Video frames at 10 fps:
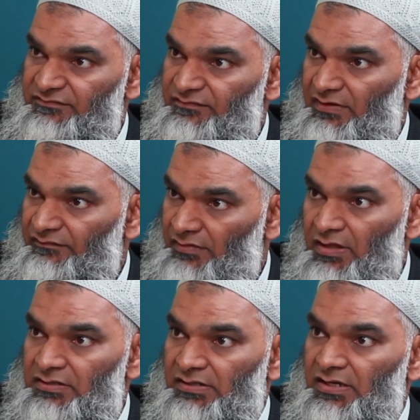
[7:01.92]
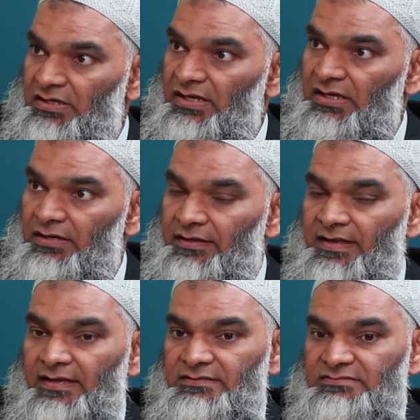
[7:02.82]
of color,
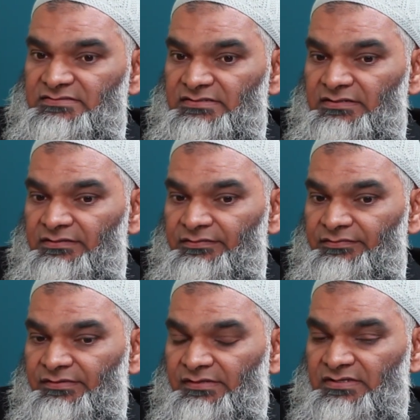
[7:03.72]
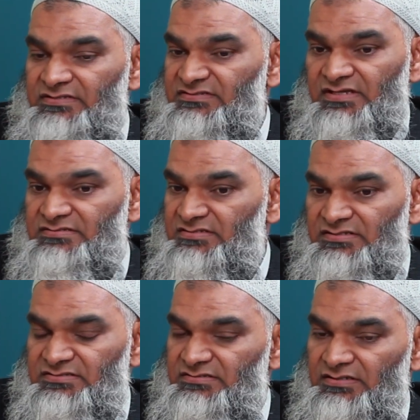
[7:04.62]
and he said
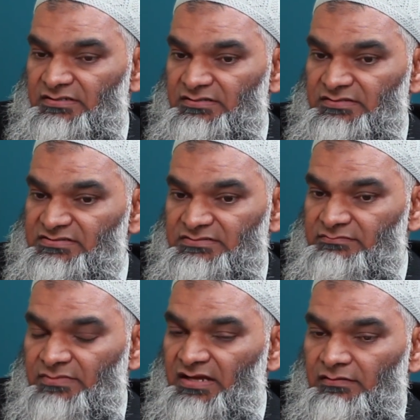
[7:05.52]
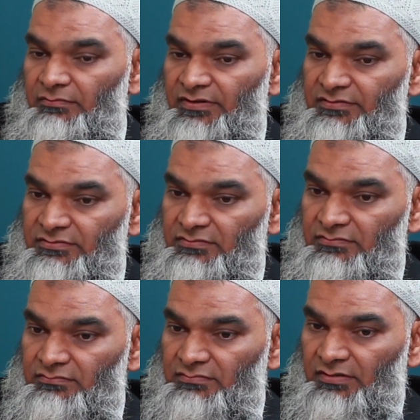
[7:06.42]
that it doesn't matter whether
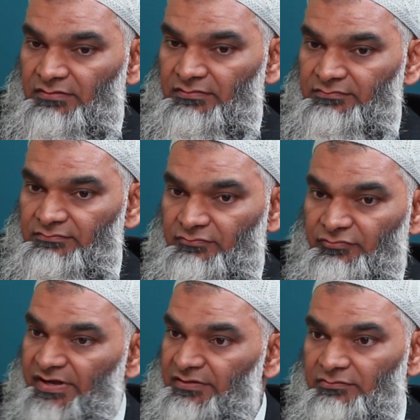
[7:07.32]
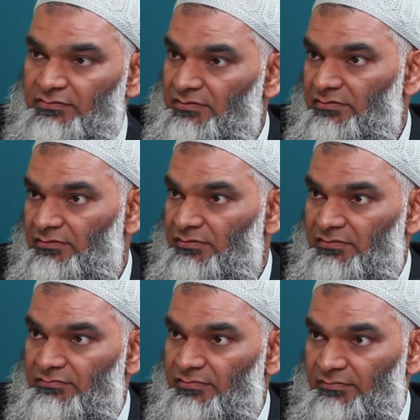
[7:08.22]
you're red
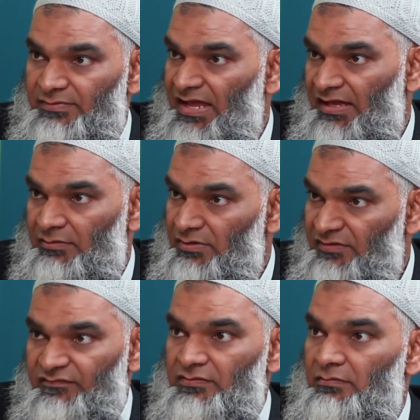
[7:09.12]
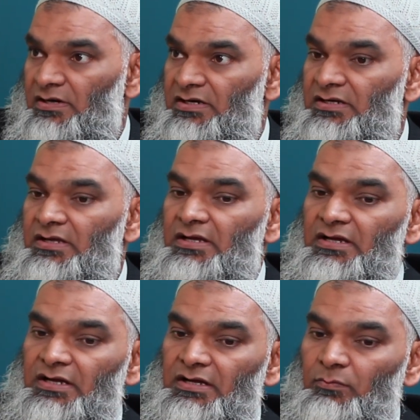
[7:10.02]
or black, whatever you are.
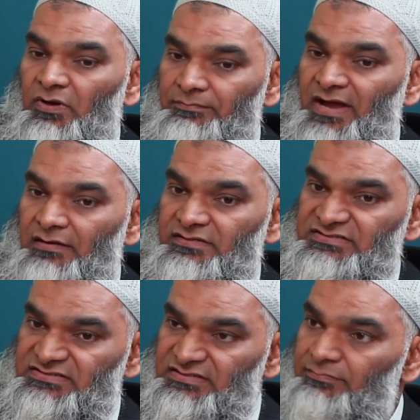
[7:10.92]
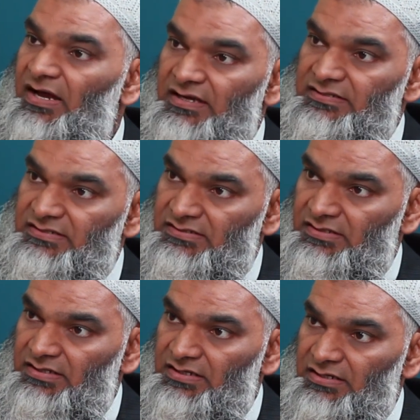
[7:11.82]
What matters is the piety in
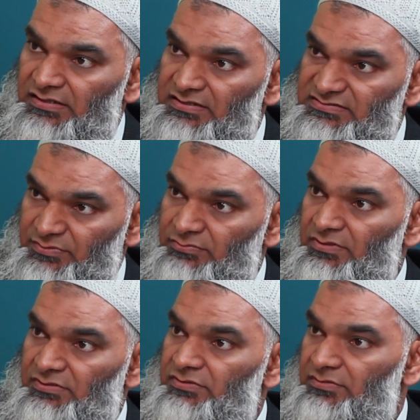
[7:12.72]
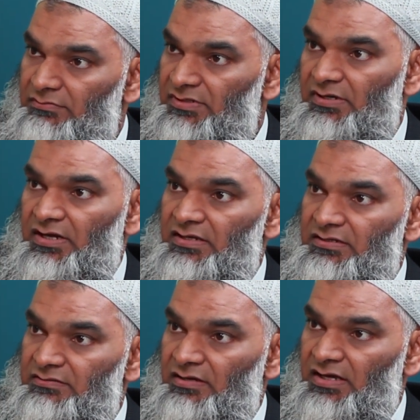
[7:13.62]
the heart. It's between mm-hmm. you and God.
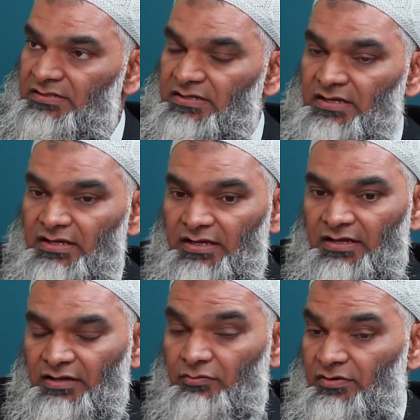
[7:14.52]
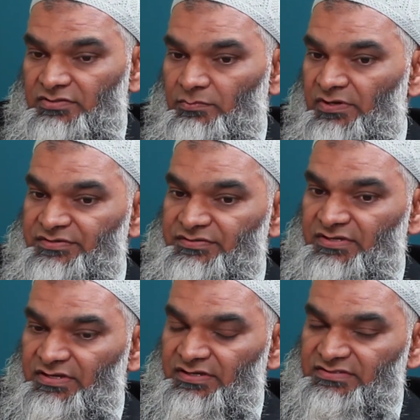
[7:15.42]
And God, according to
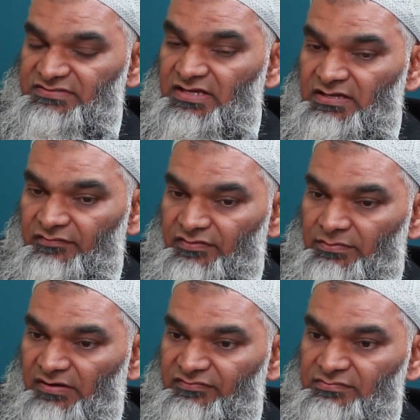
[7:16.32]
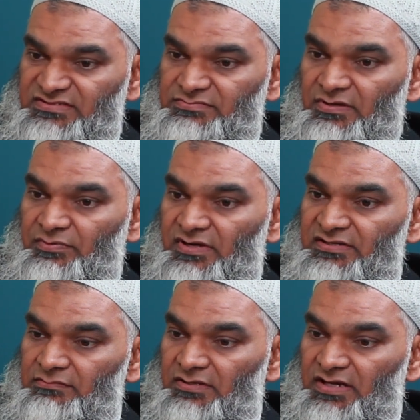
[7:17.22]
one saying of the Prophet, peace be
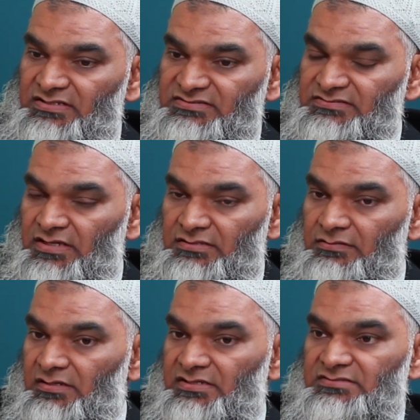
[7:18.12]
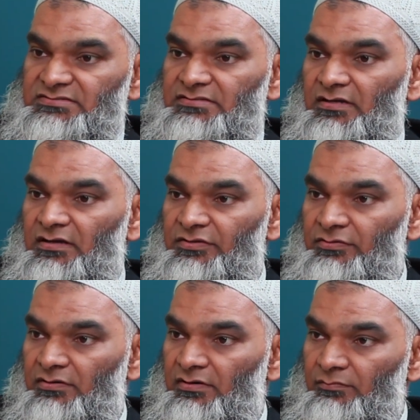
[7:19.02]
upon him, God does not look at
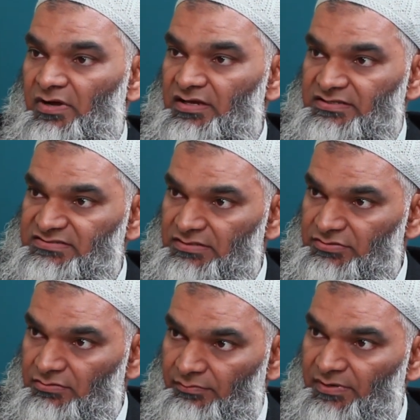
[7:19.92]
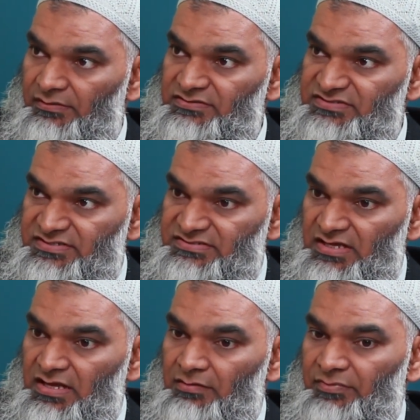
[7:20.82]
your bodies and your appearances,
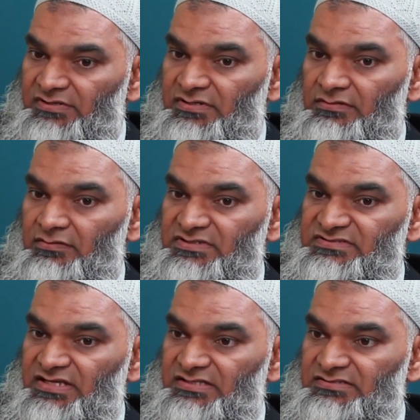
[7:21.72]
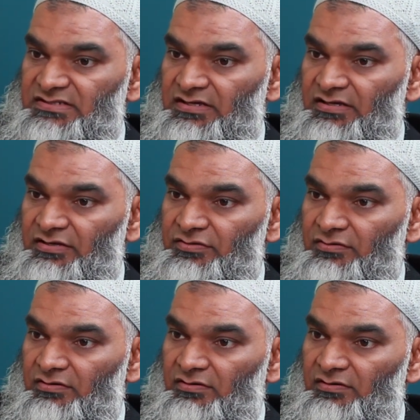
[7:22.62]
but he looks at
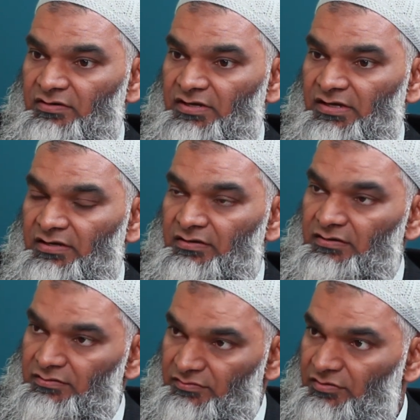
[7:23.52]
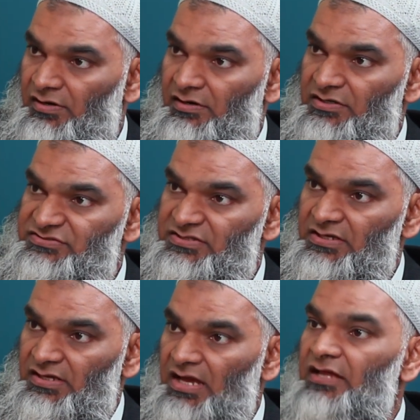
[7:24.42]
your heart
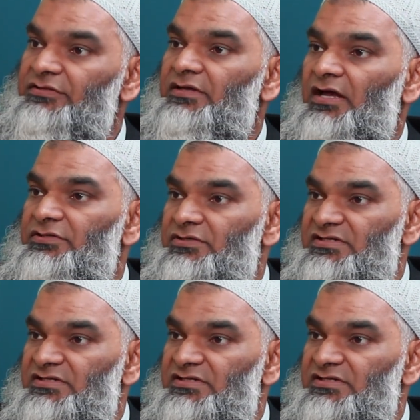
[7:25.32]
and your